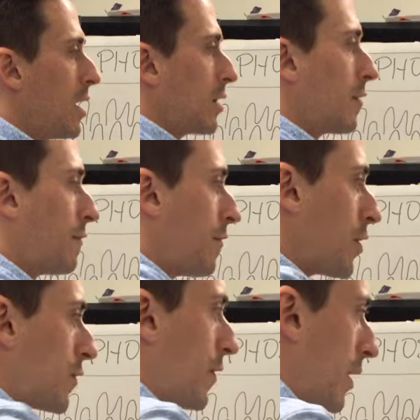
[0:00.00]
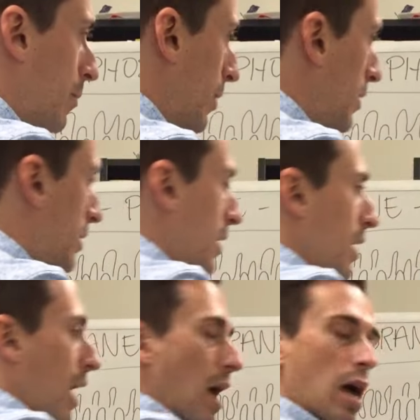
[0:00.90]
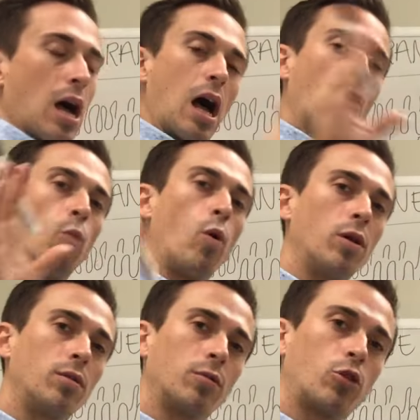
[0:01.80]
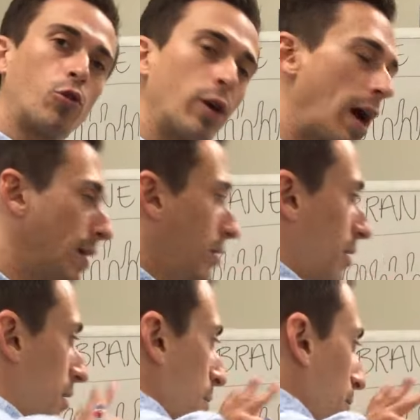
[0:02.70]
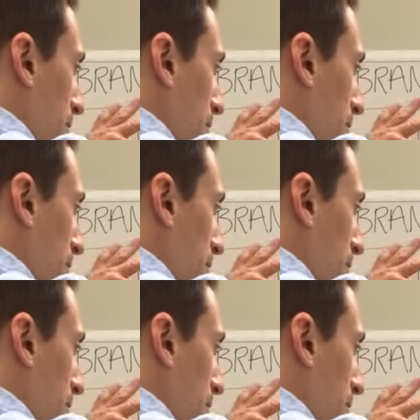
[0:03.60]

The phospholipids are what create the